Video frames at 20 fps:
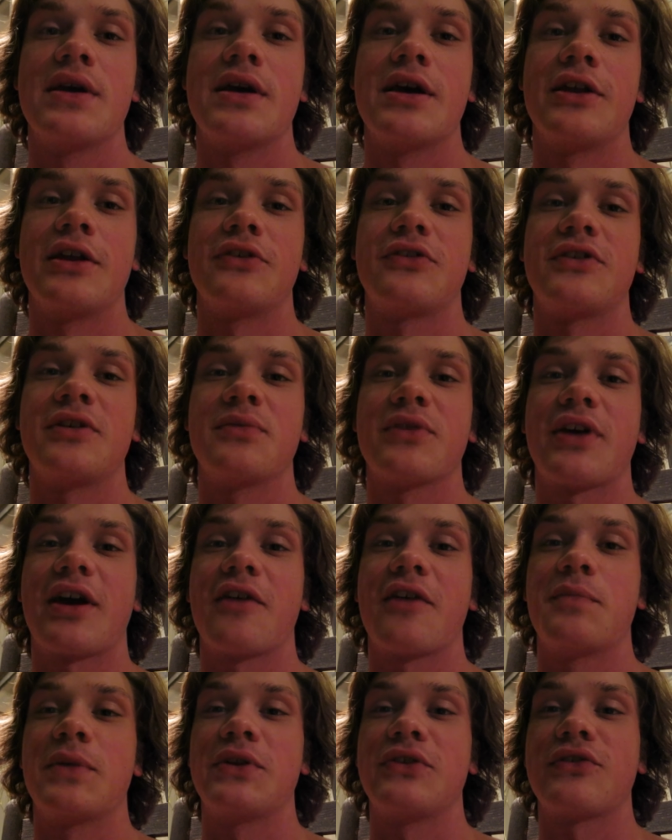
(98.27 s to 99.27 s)
And it seems like
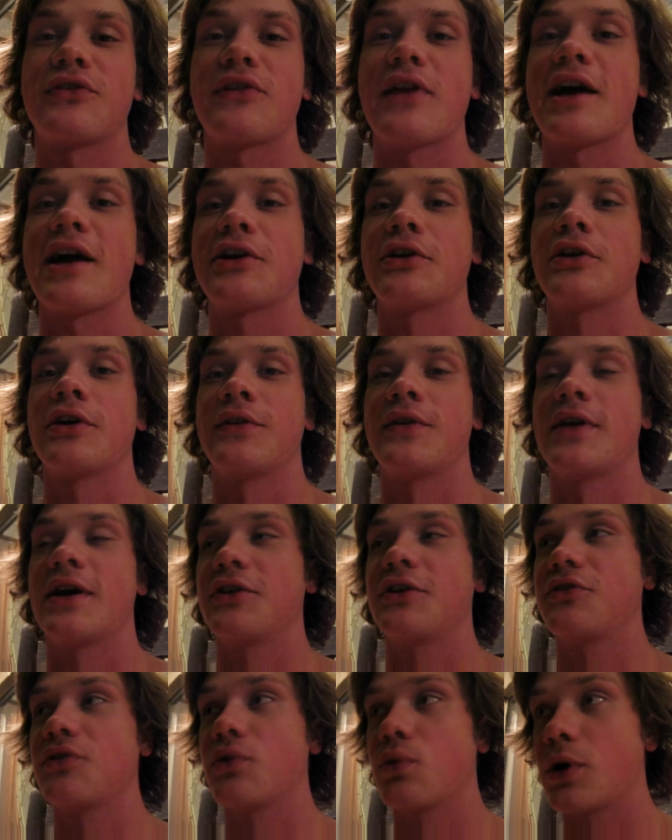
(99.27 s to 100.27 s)
I've been slacking on
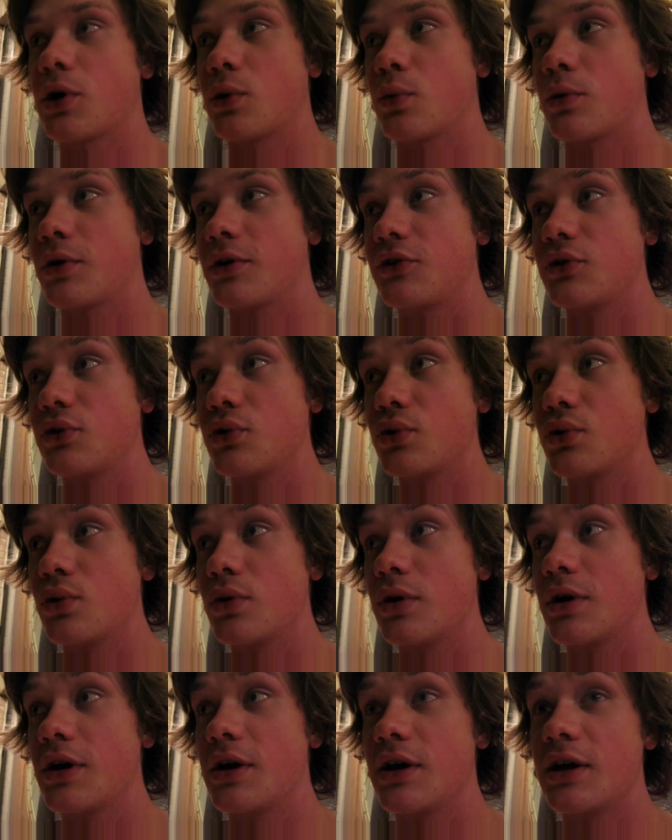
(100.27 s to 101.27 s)
that. So what I want to do
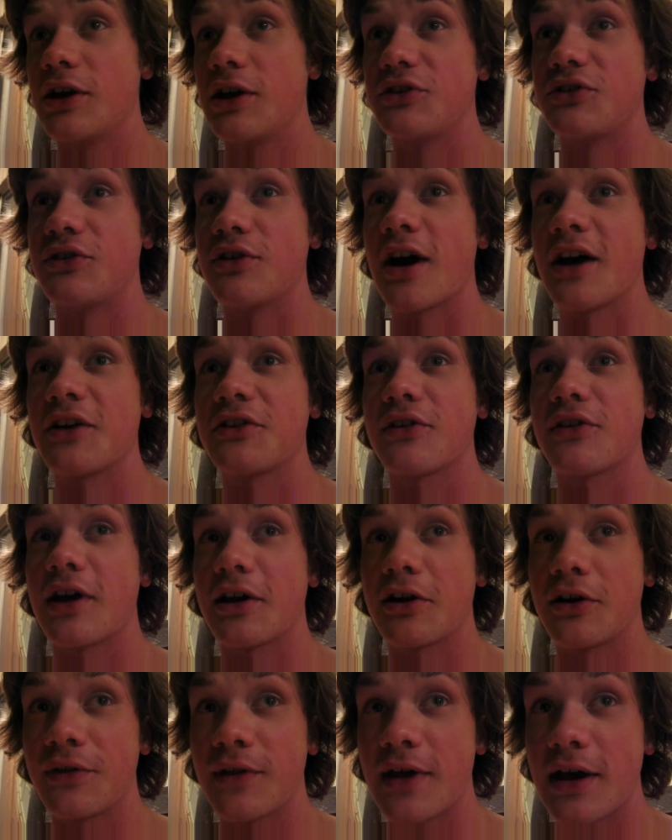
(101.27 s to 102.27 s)
is not
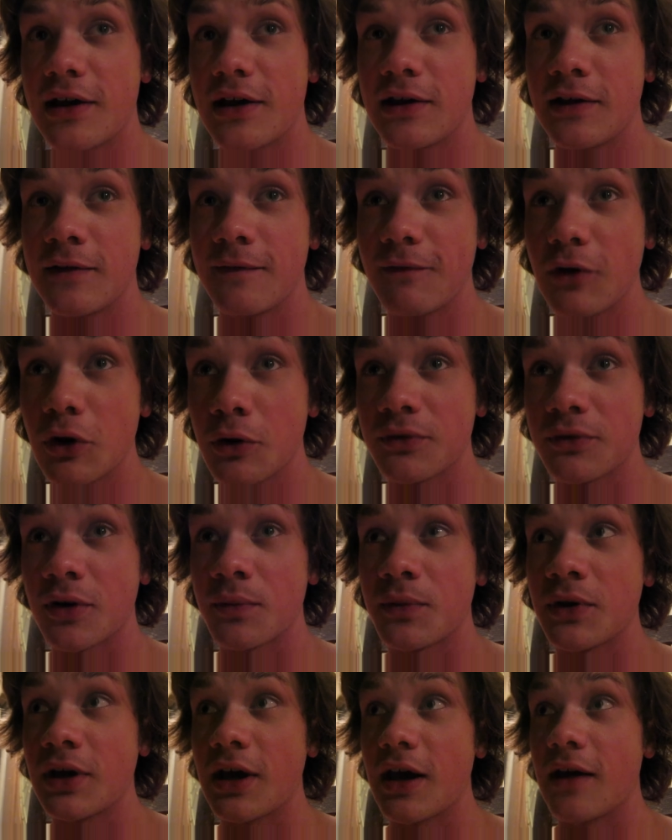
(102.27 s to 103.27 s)
slack on that and film
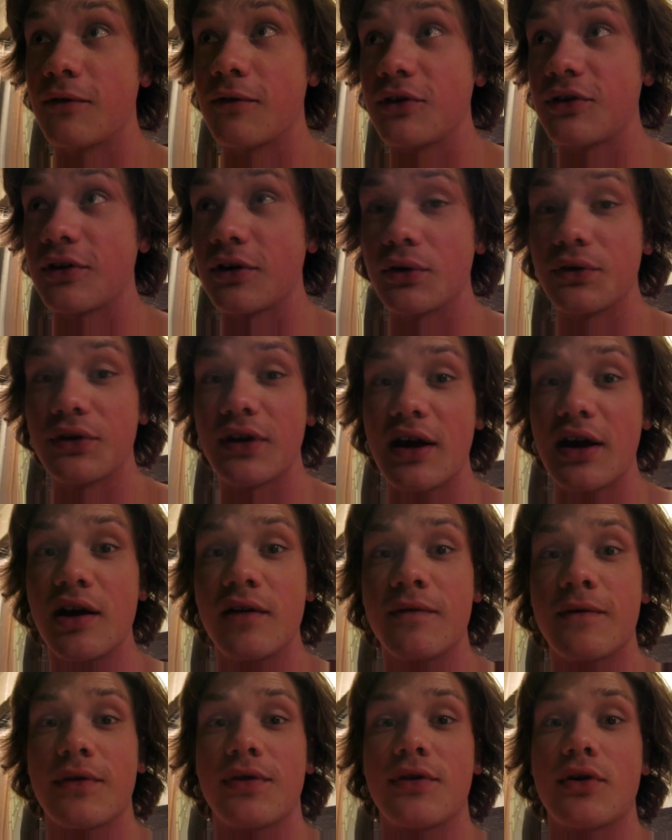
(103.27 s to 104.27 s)
something every single day
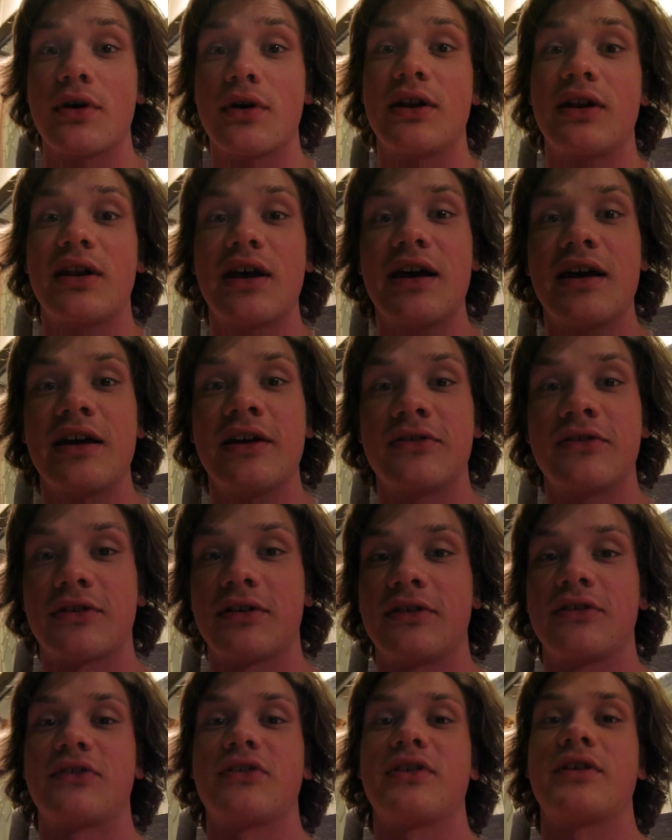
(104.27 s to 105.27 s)
for 30 days
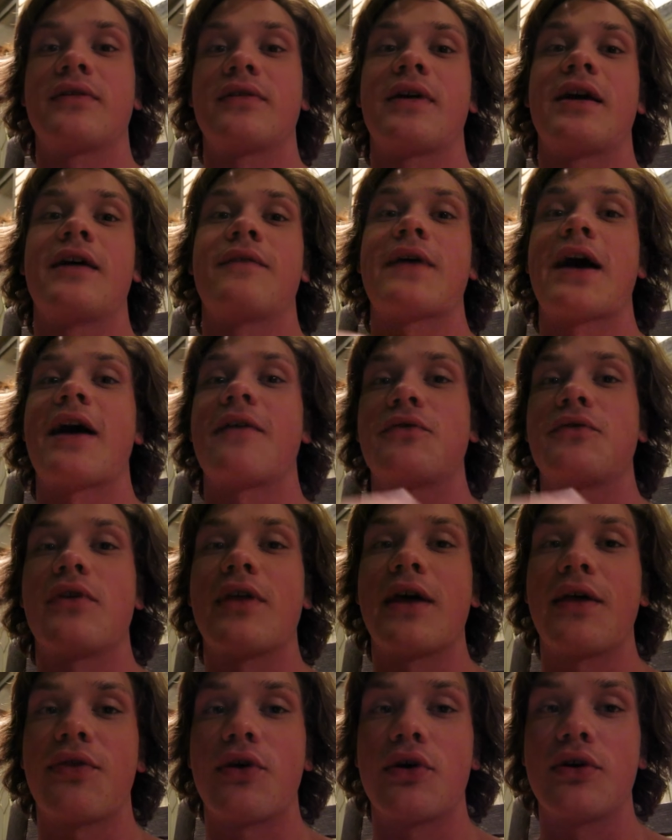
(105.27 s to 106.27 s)
and see if after
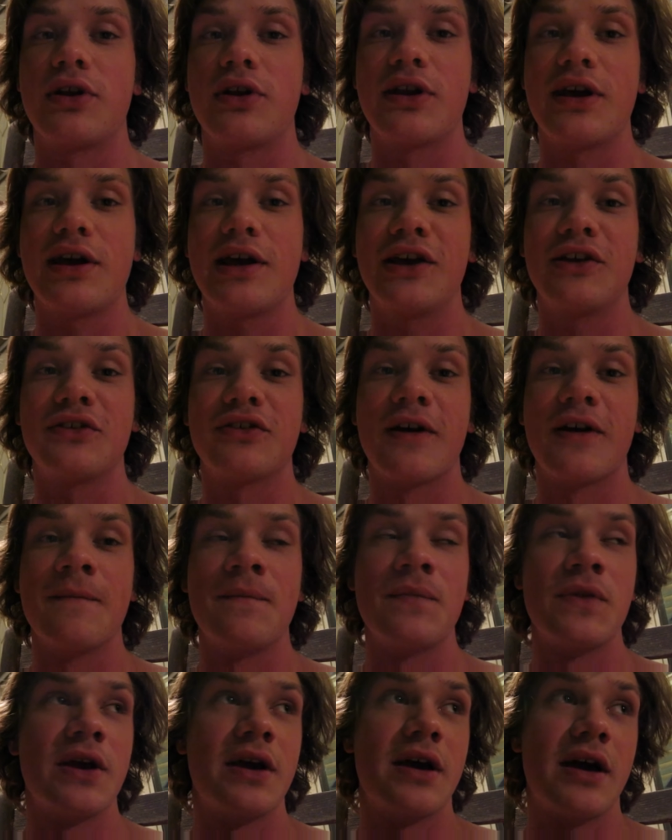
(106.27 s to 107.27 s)
that 30 days
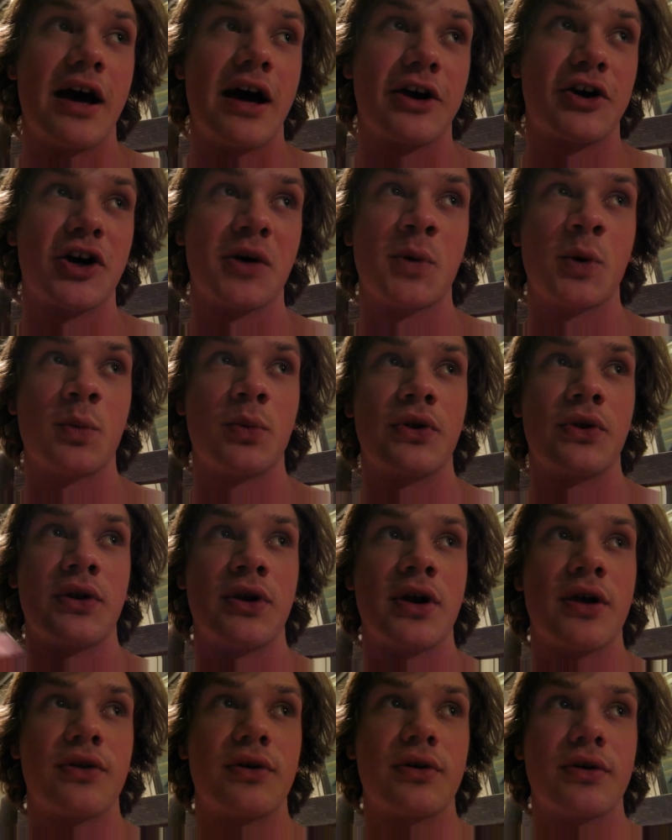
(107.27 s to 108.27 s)
I come up with
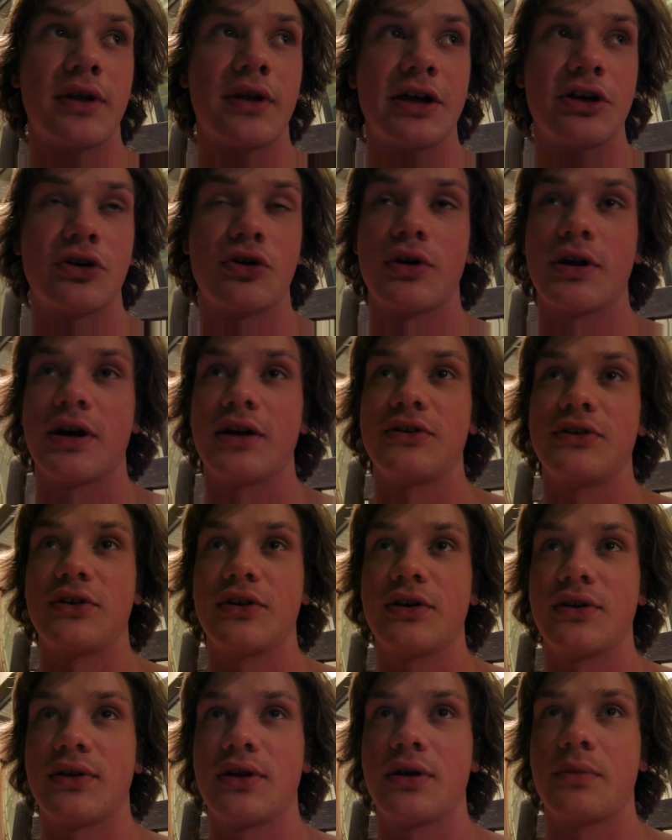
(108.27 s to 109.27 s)
another like good
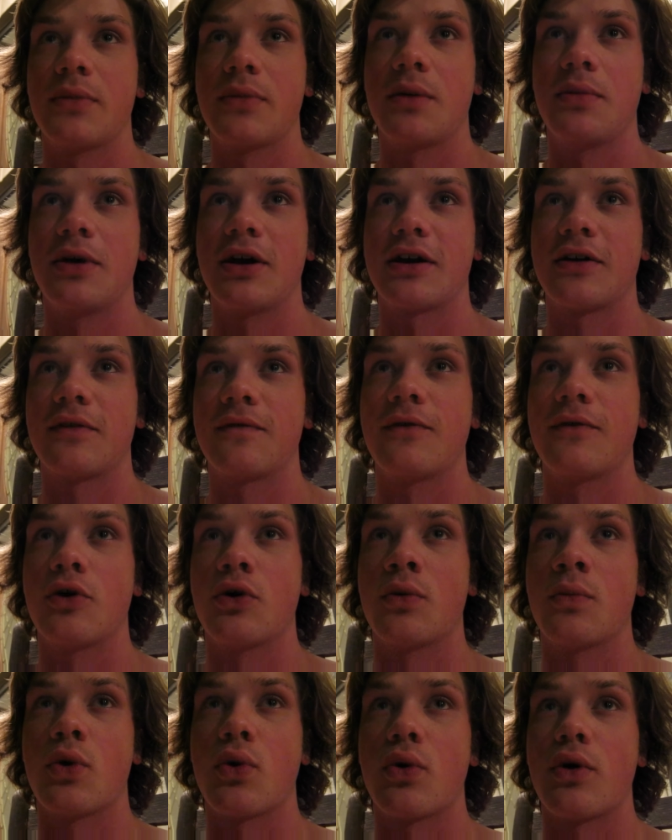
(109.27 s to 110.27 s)
idea that maybe I could
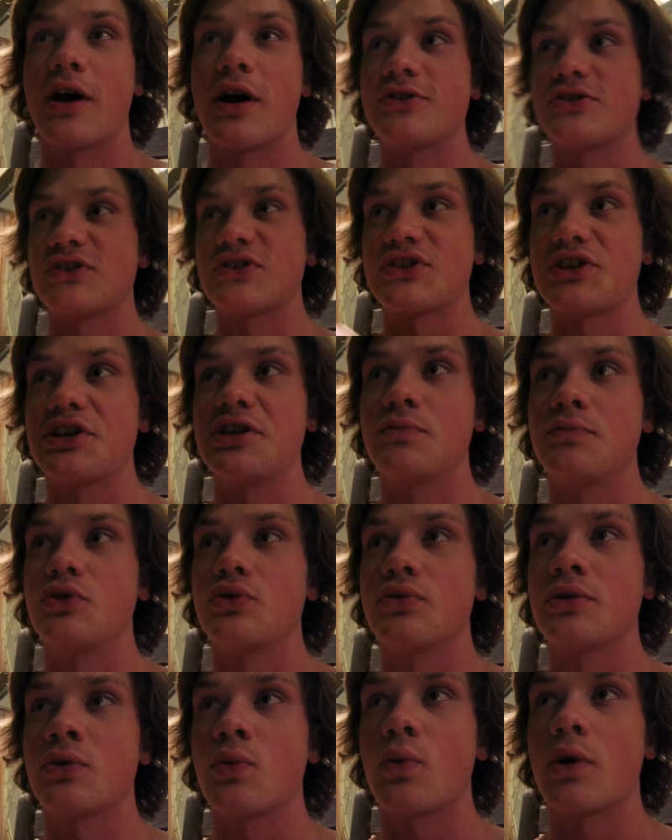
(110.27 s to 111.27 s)
film or I just keep
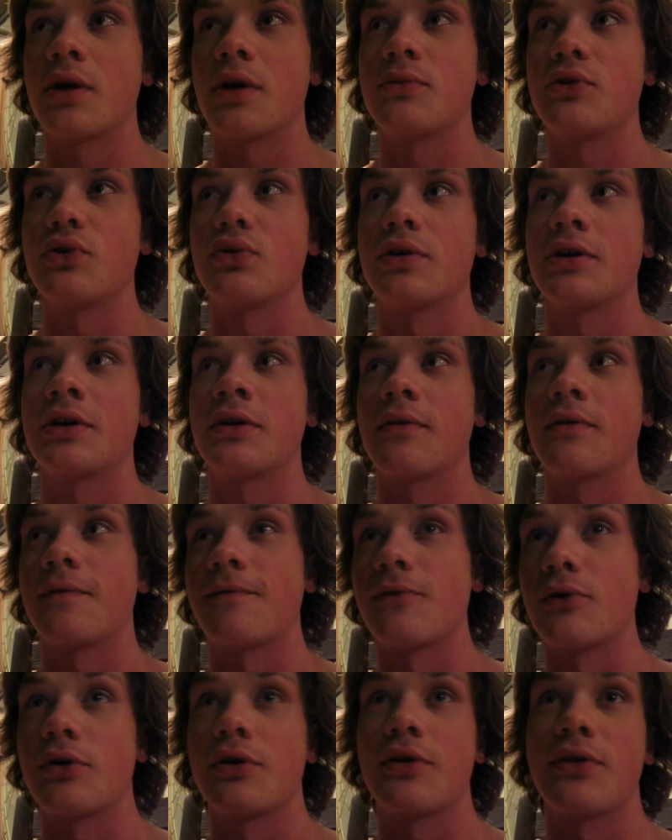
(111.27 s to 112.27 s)
doing what I'm doing
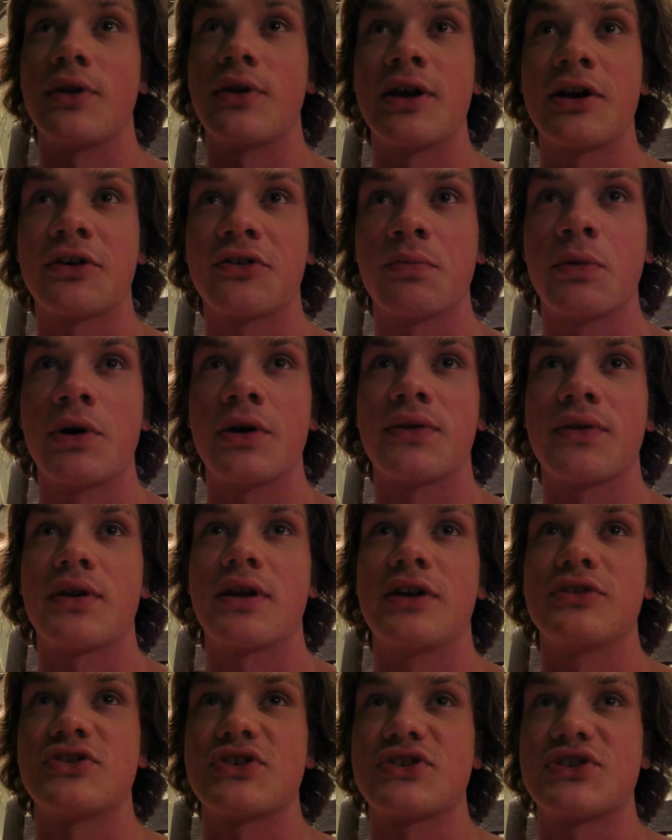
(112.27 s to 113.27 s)
for the next month and
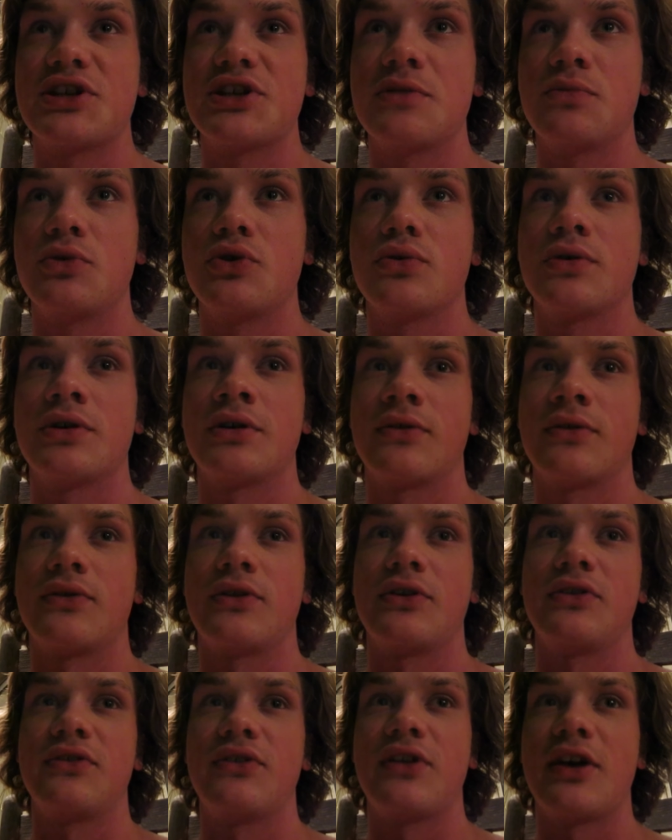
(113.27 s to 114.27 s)
I just keep doing
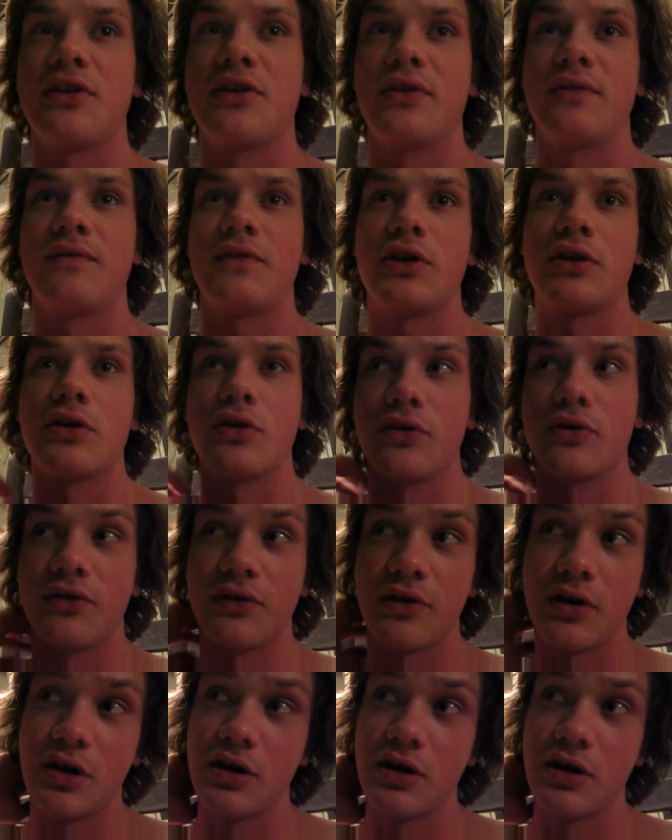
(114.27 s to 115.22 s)
these daily videos